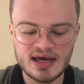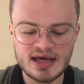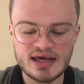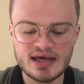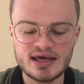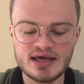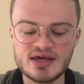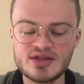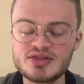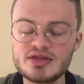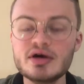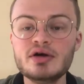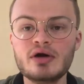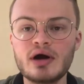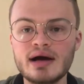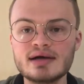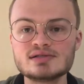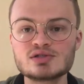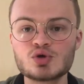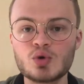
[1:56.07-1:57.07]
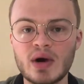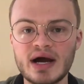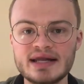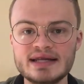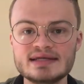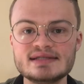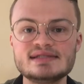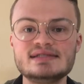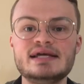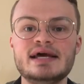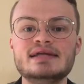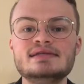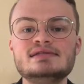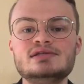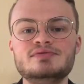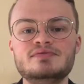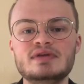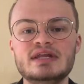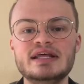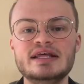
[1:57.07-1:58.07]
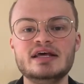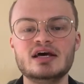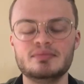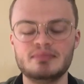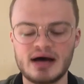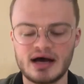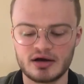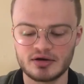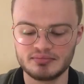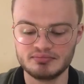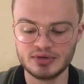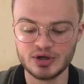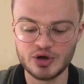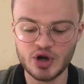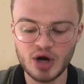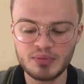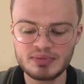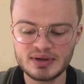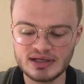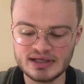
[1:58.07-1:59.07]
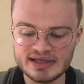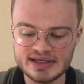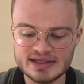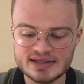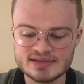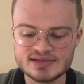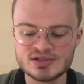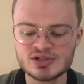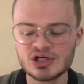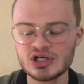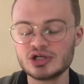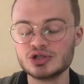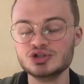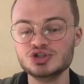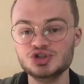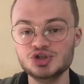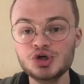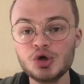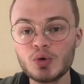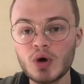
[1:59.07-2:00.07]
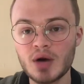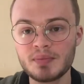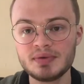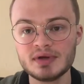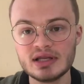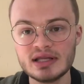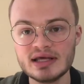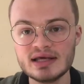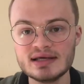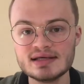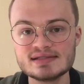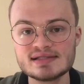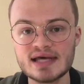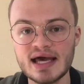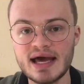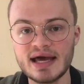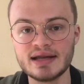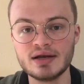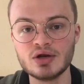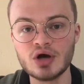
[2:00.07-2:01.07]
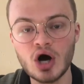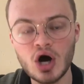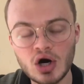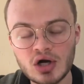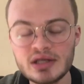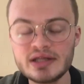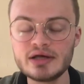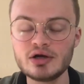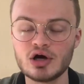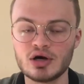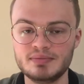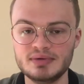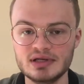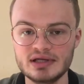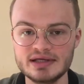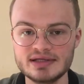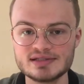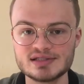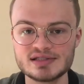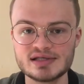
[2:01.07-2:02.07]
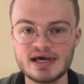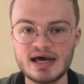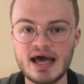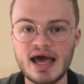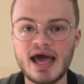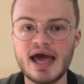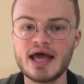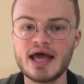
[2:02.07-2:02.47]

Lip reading: He theorized quite extensively about monopolies, duopolies, and oligopolies, and